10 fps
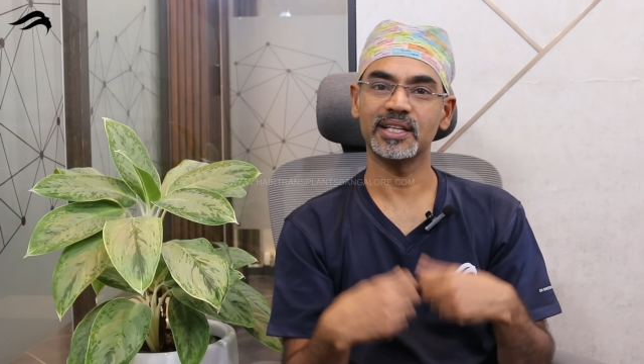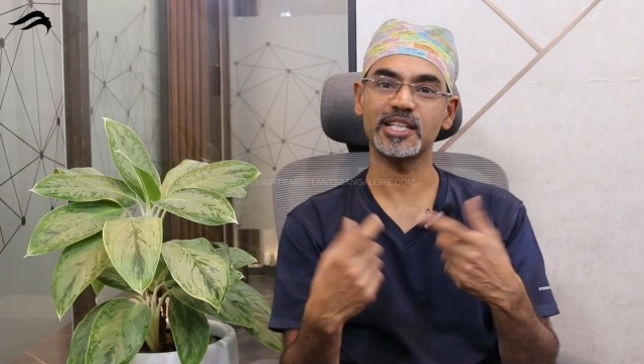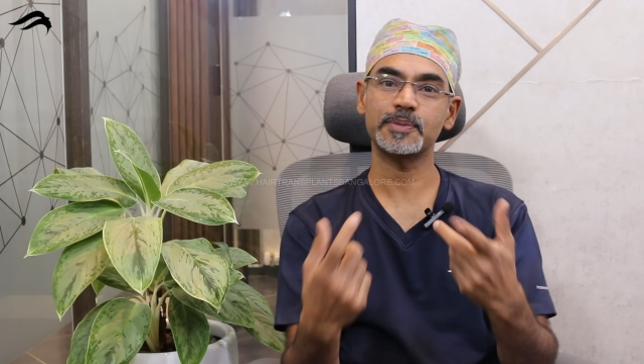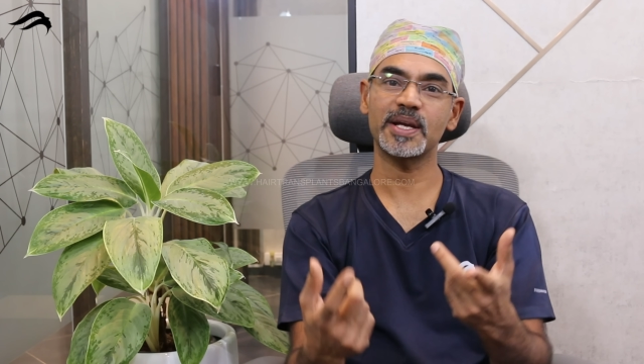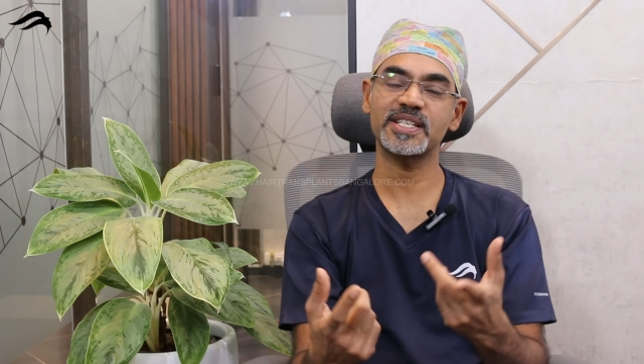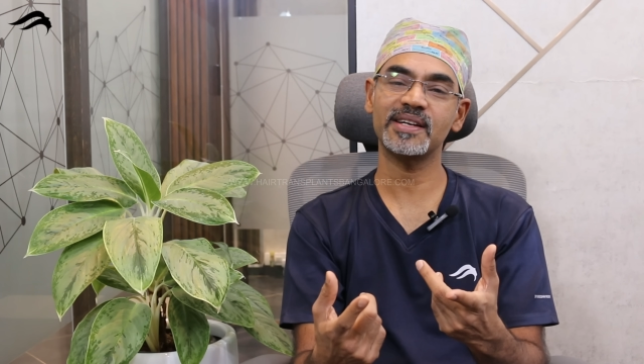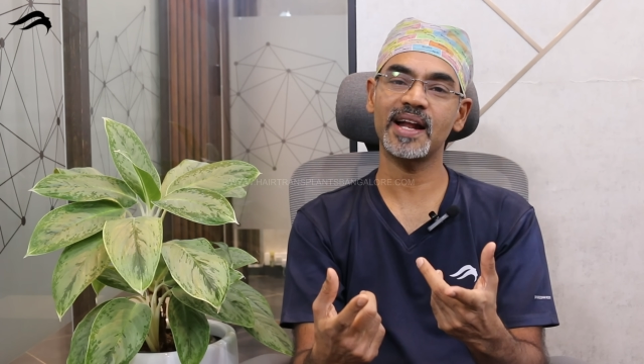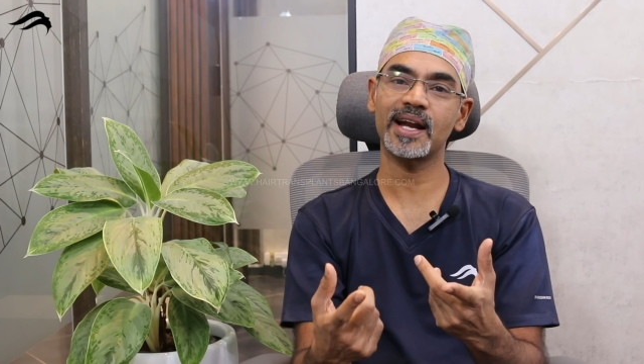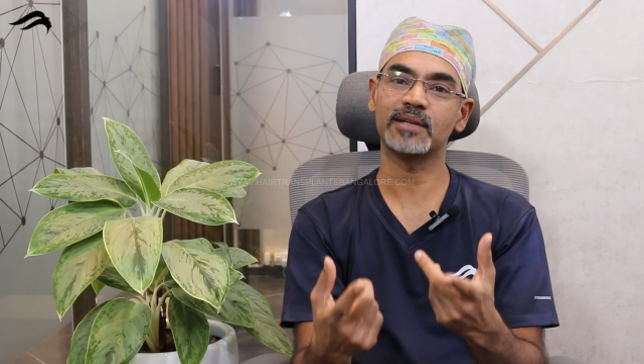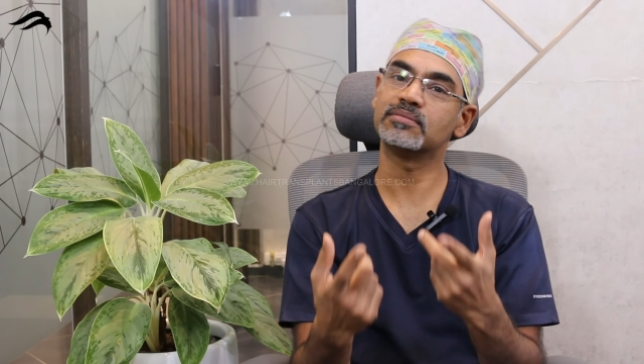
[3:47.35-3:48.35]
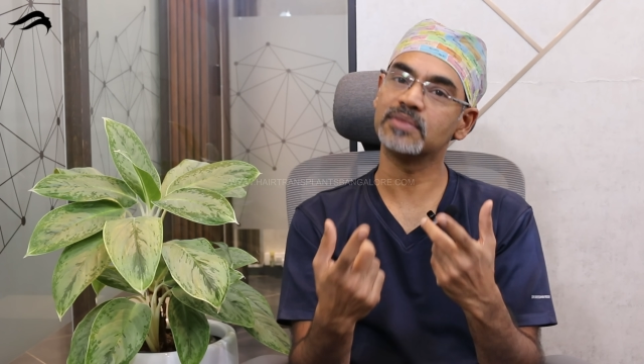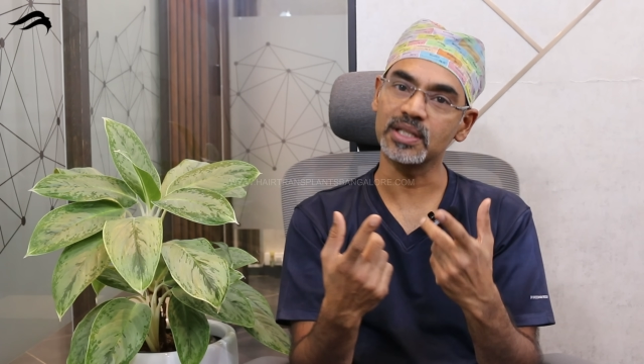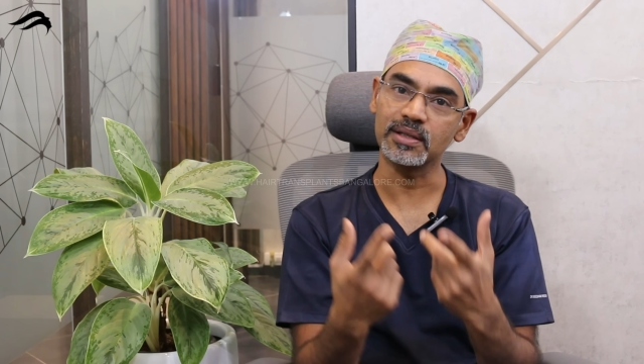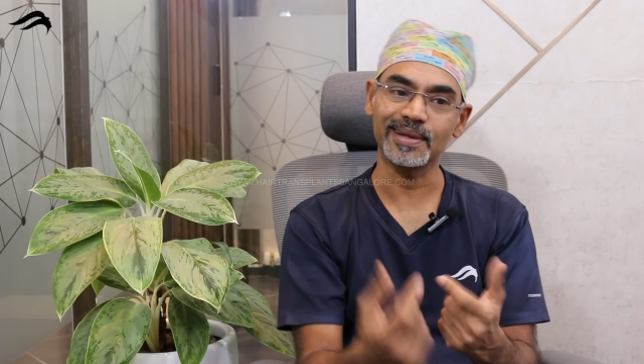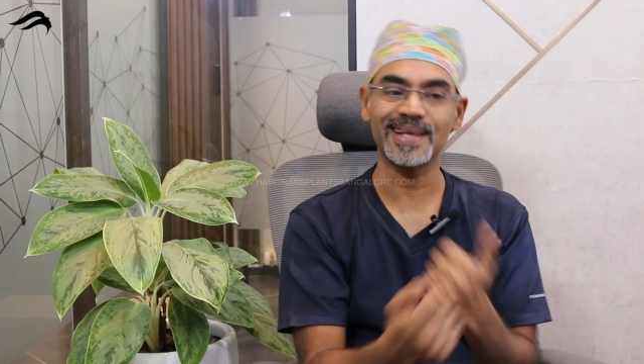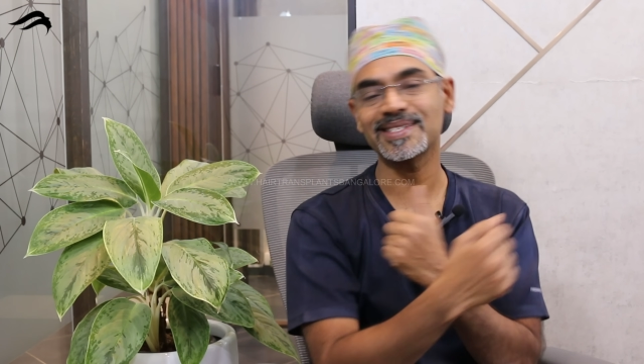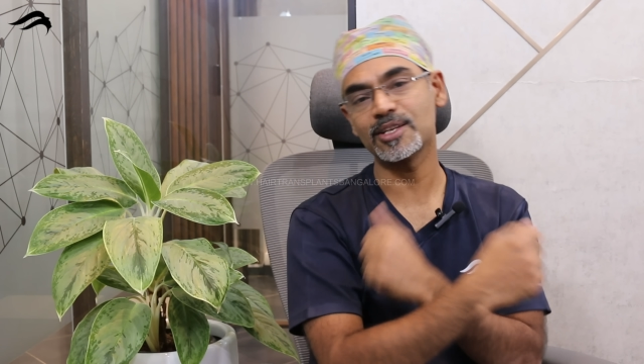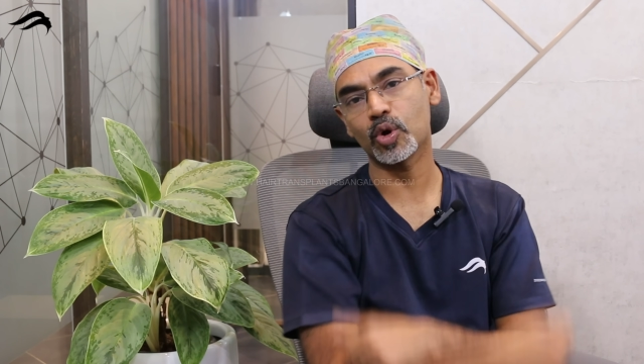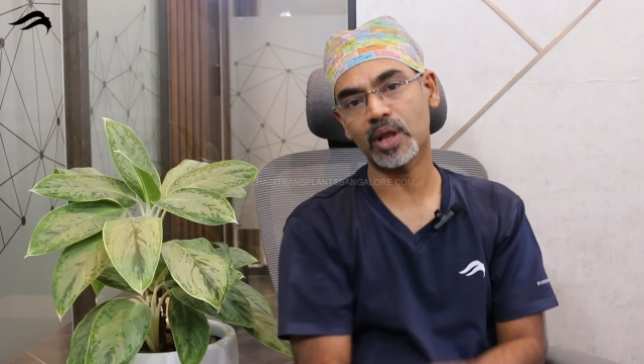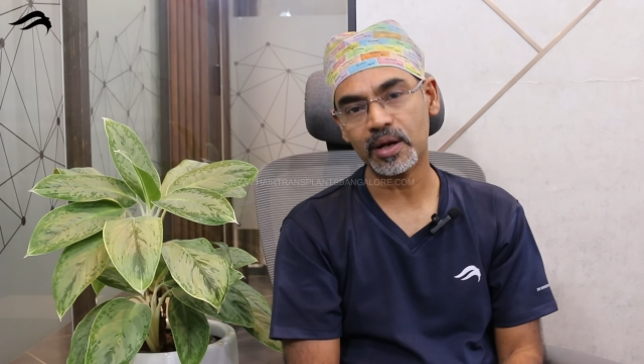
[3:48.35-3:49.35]
this patient had a less
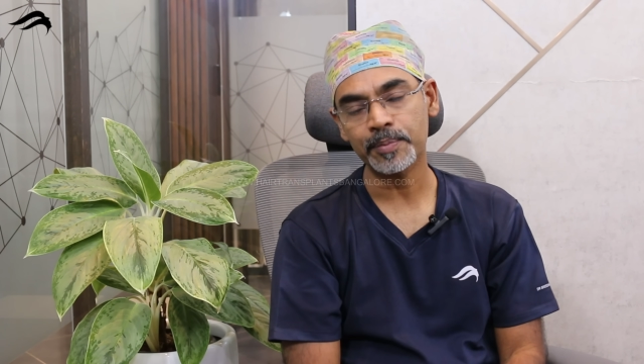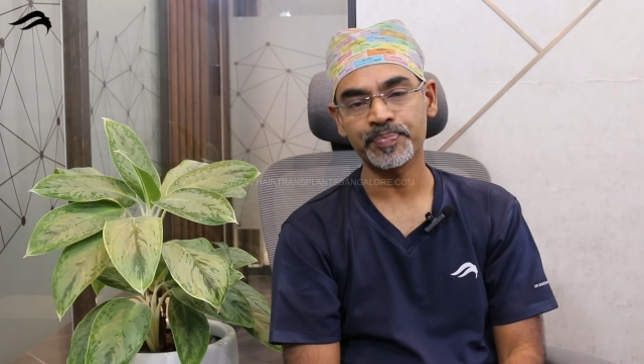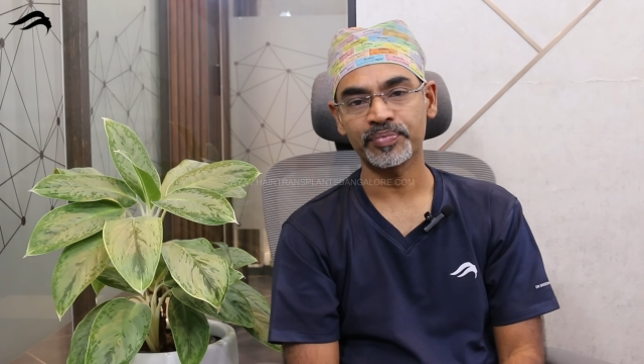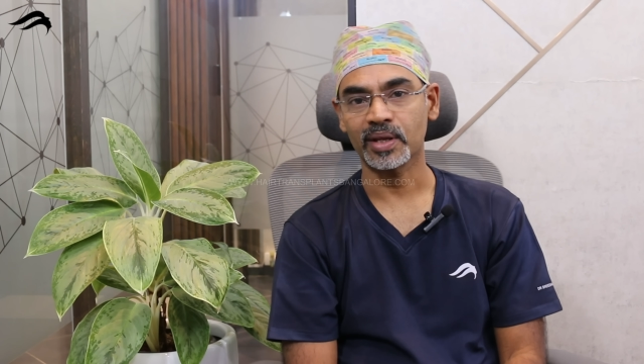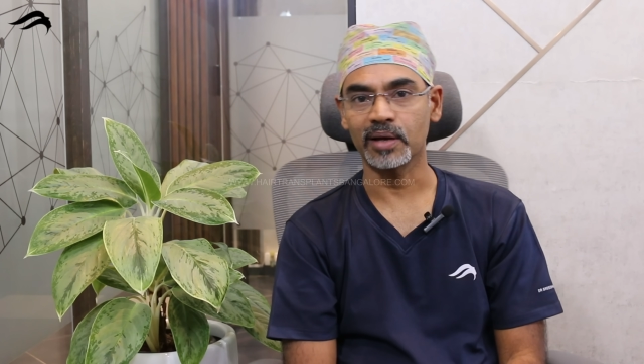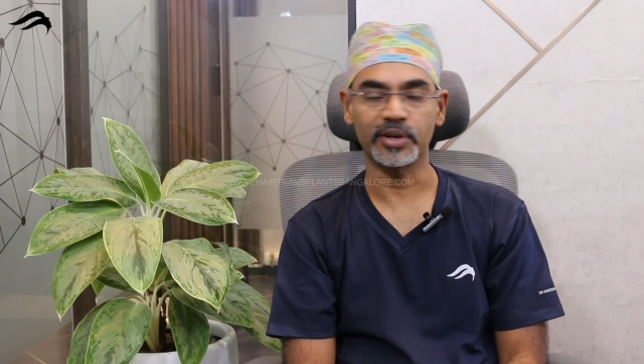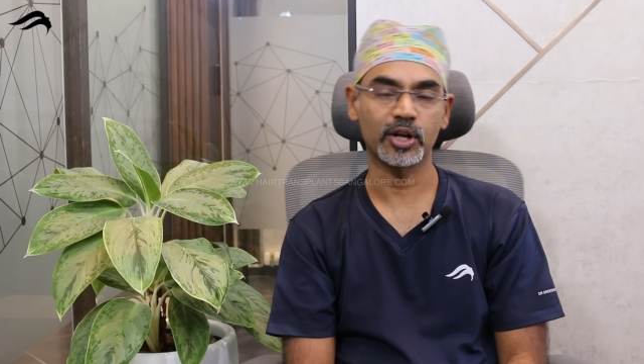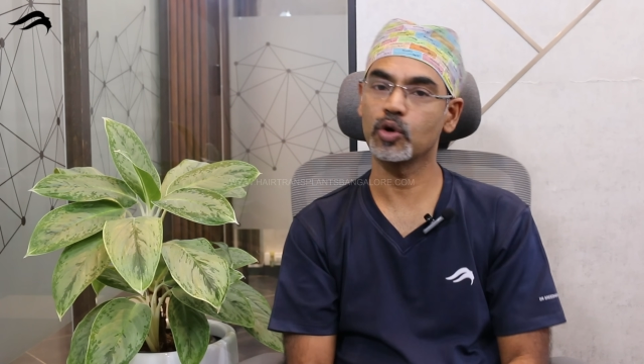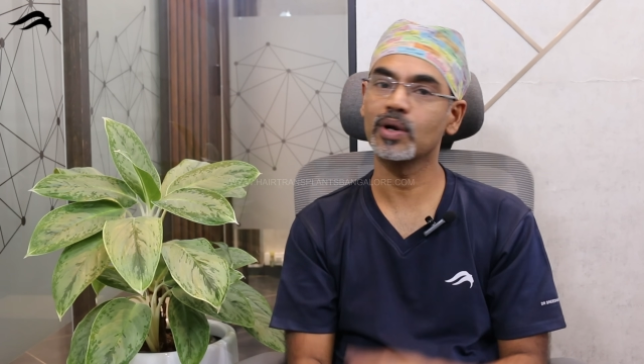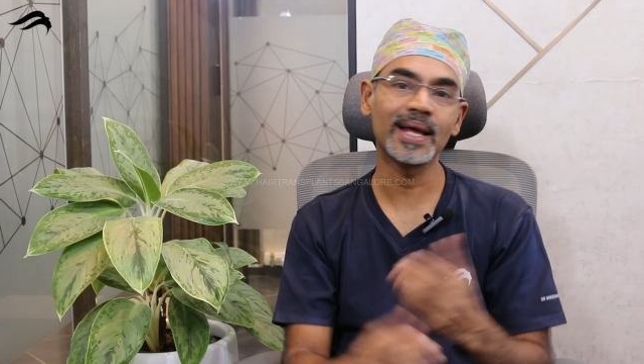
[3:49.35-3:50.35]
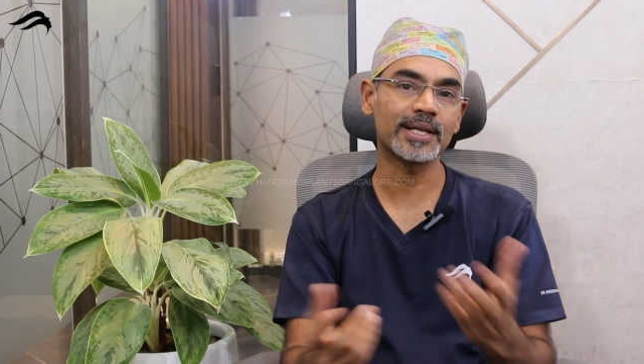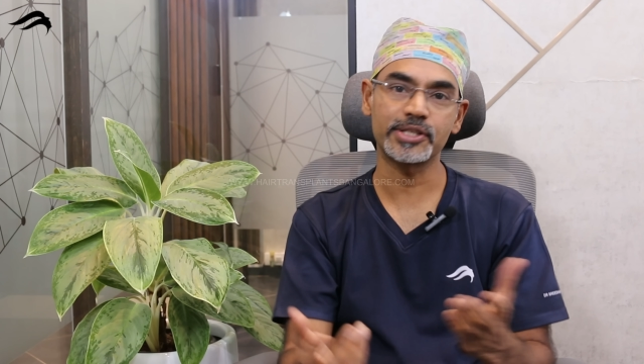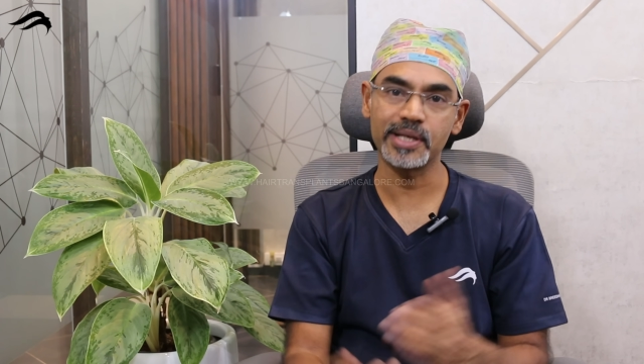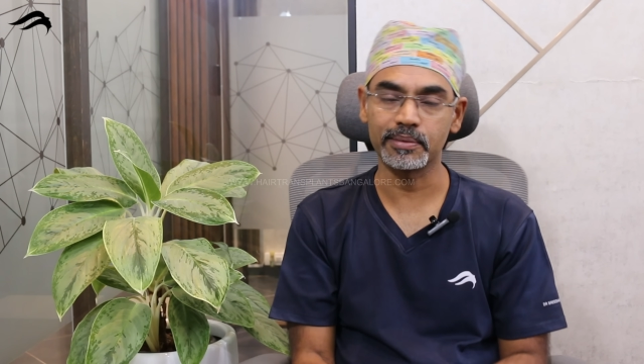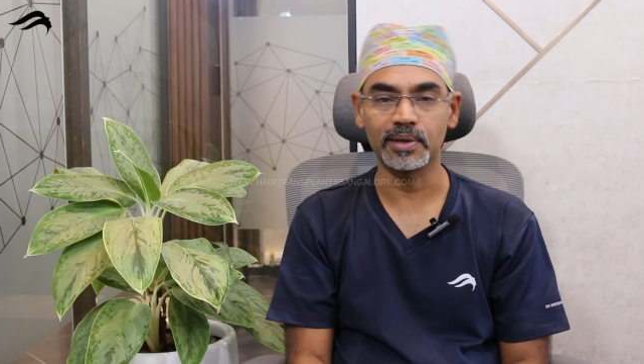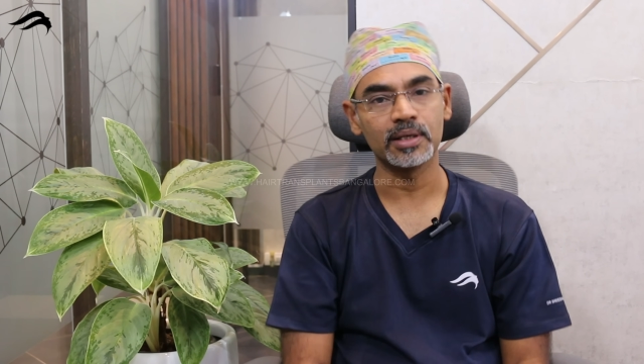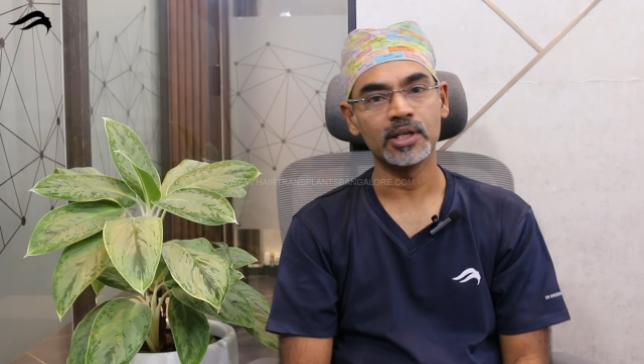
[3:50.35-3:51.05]
donor. We could only achieve